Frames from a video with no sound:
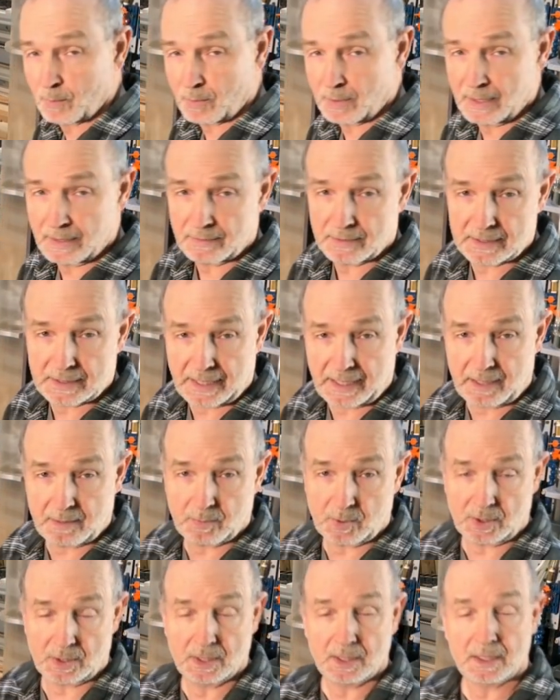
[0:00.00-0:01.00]
around the
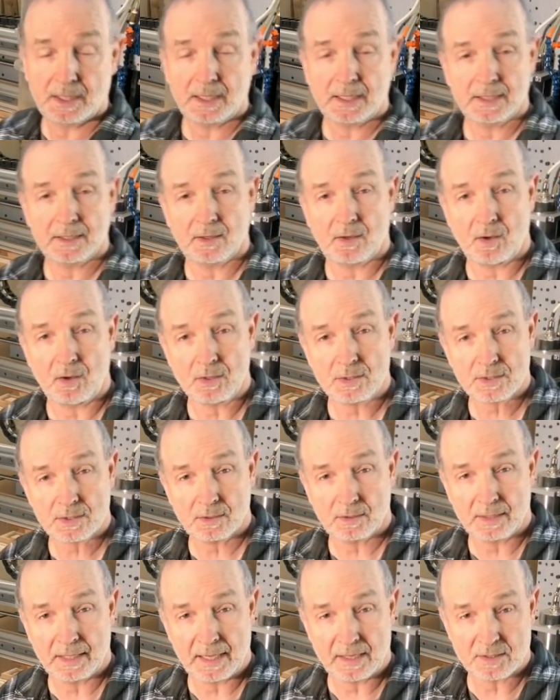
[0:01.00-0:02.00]
table. And it also
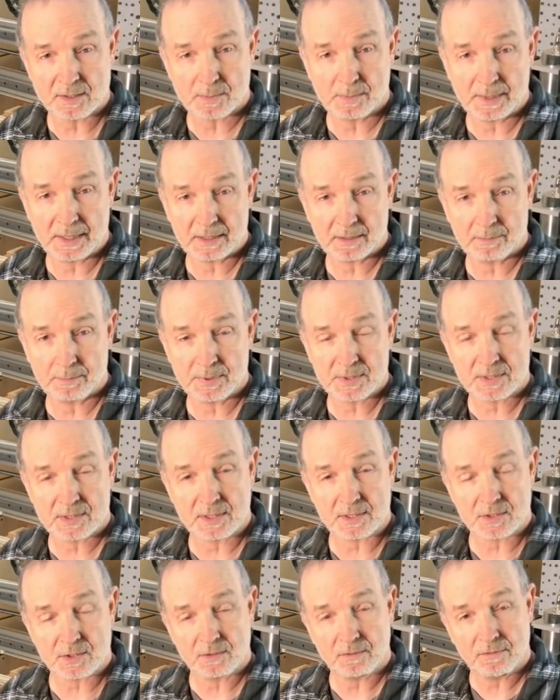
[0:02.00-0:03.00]
allows me to
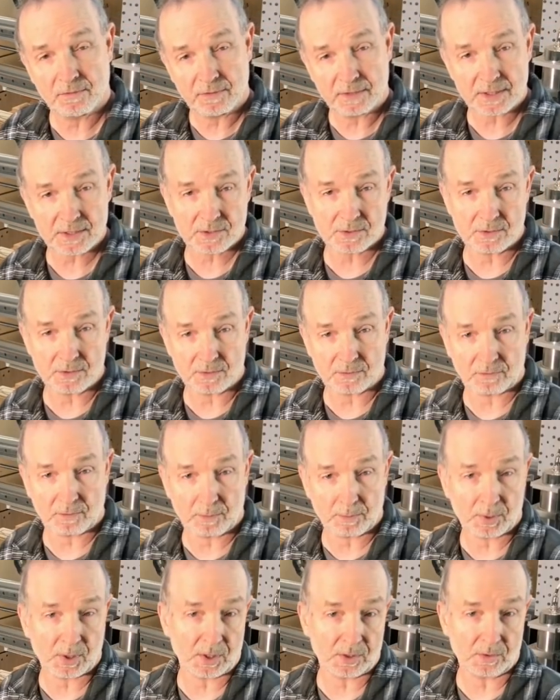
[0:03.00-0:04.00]
position fixtures for
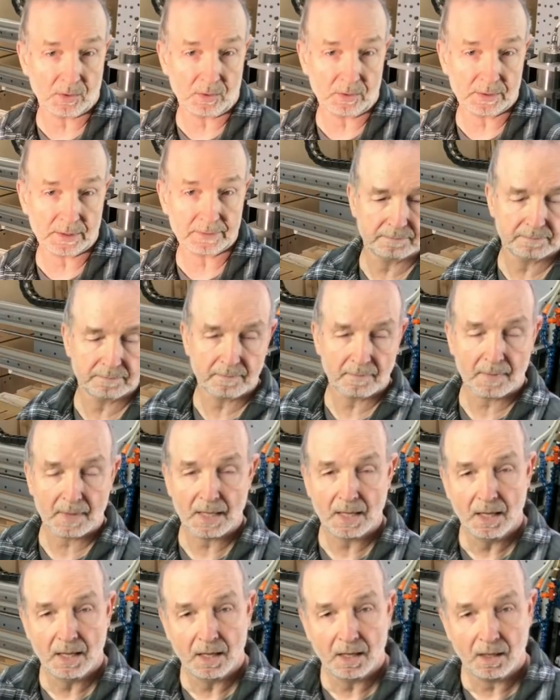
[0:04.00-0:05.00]
part holding.
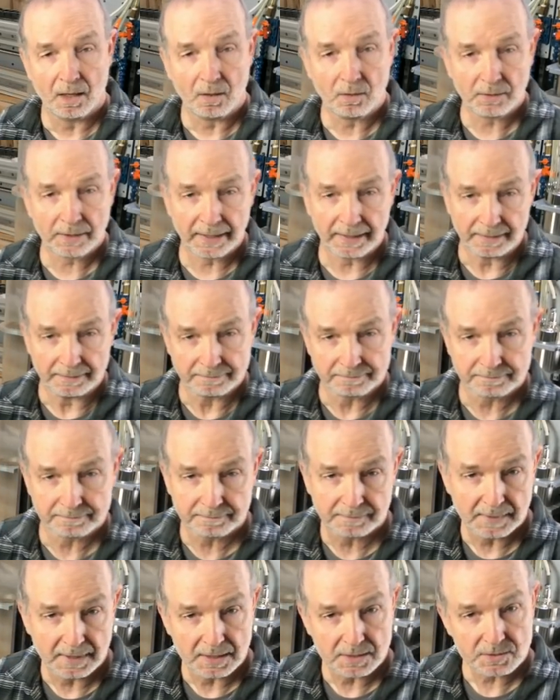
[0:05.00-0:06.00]
Okay,
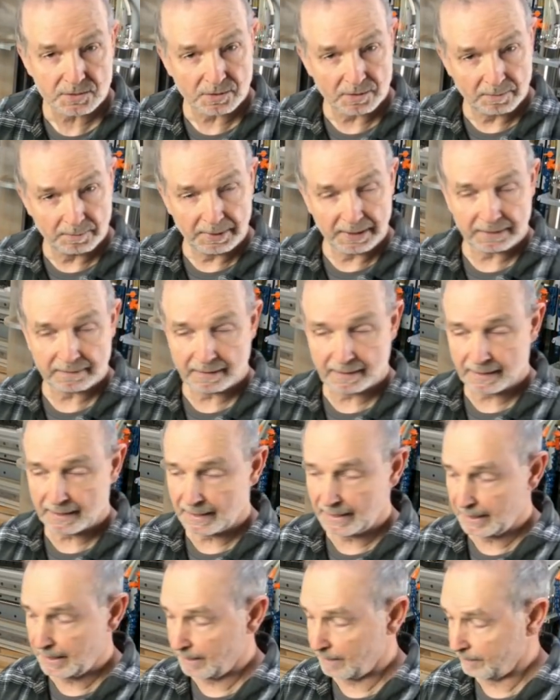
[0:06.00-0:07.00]
so the big thing I
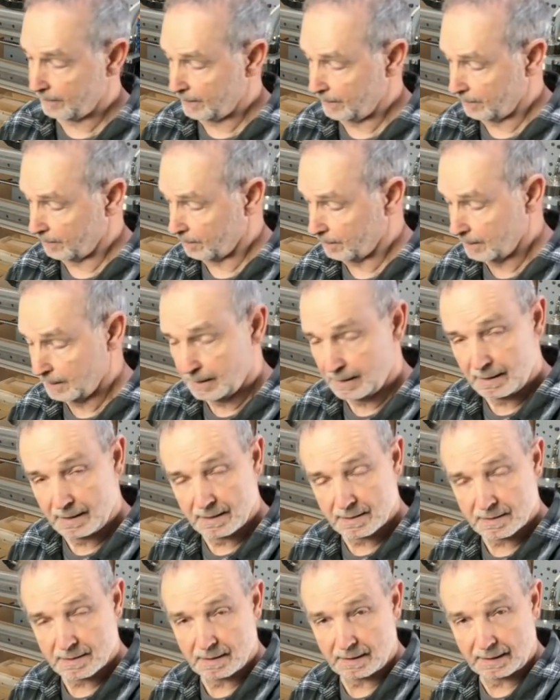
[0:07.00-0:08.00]
have here
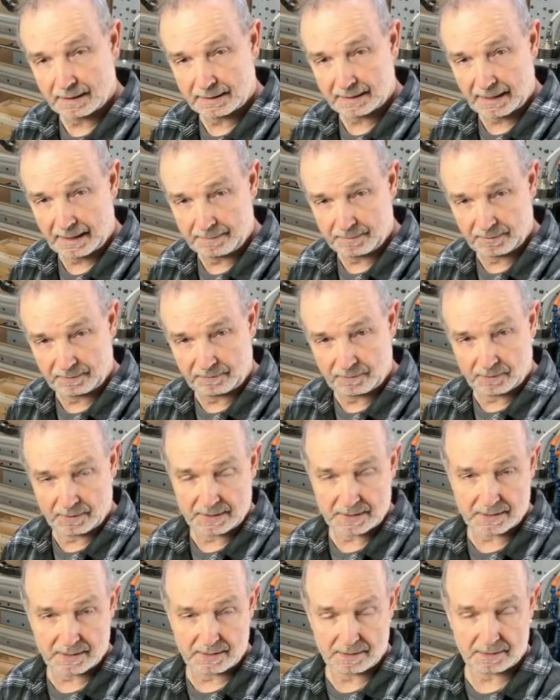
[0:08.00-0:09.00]
is a type of grid
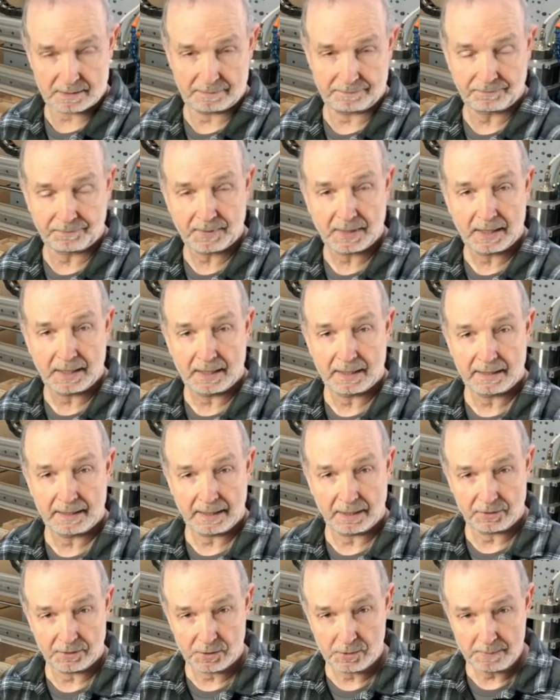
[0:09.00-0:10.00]
system.
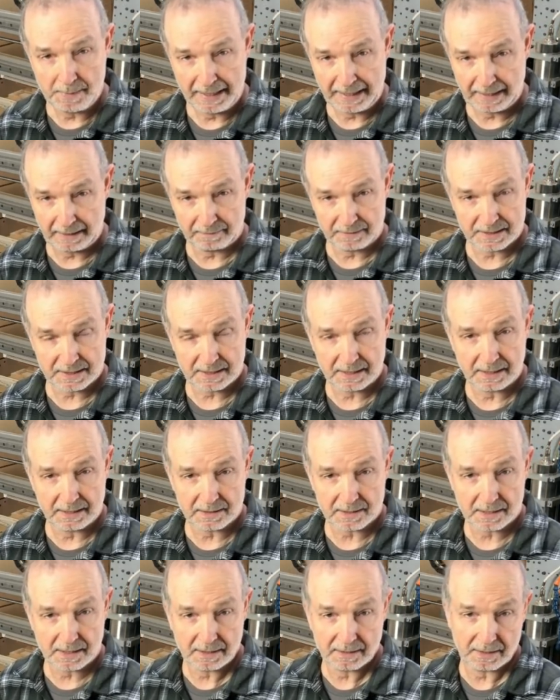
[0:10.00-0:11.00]
Now you may have a
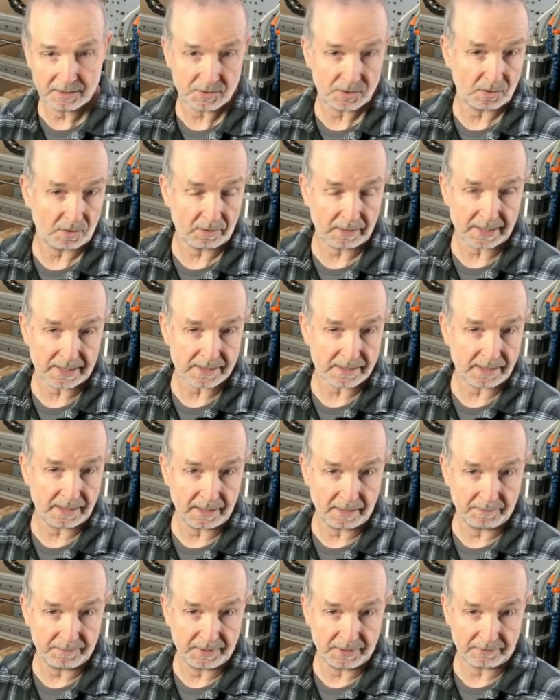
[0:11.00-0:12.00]
CNC that's already set
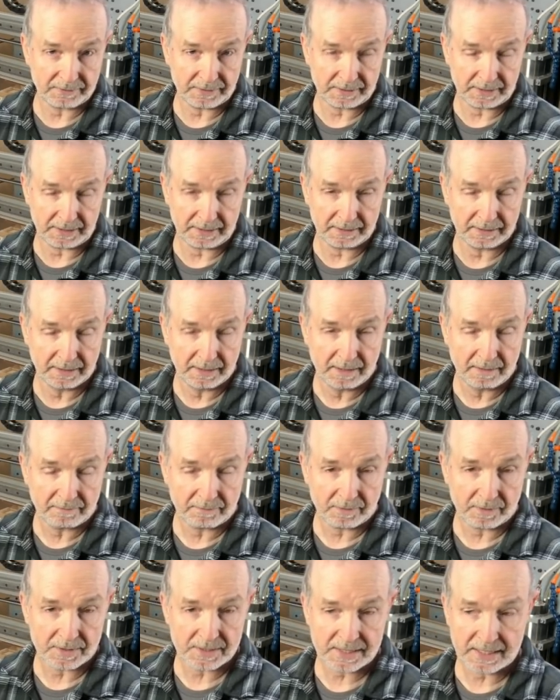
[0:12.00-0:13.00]
up differently.
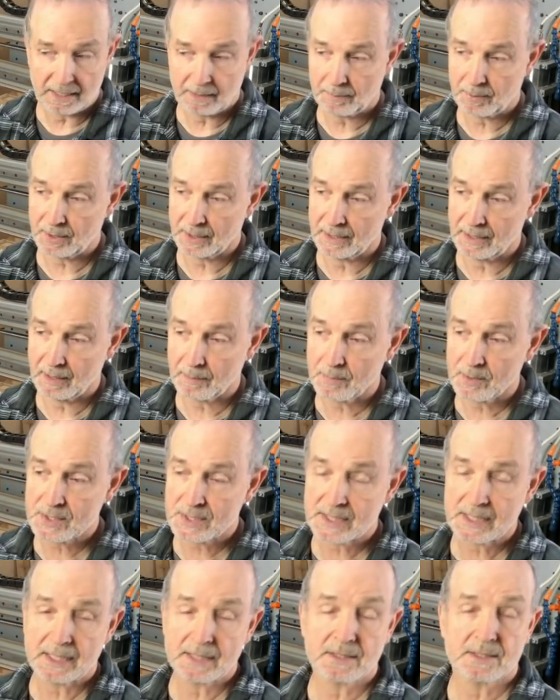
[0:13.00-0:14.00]
For example, a number of
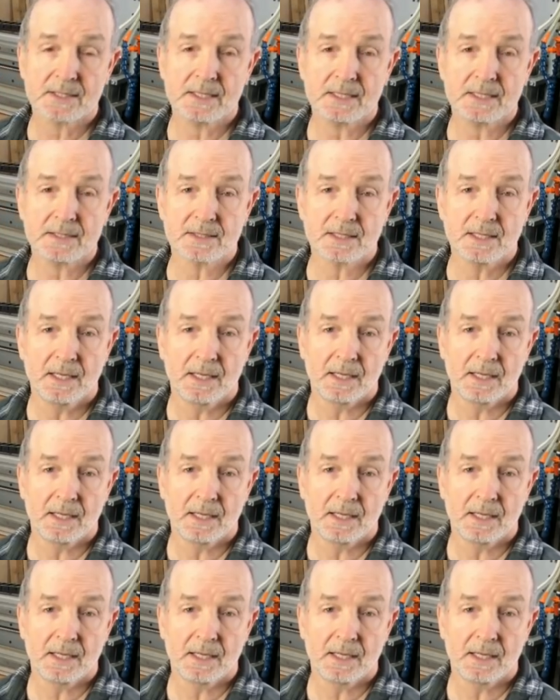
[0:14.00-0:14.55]
CNCs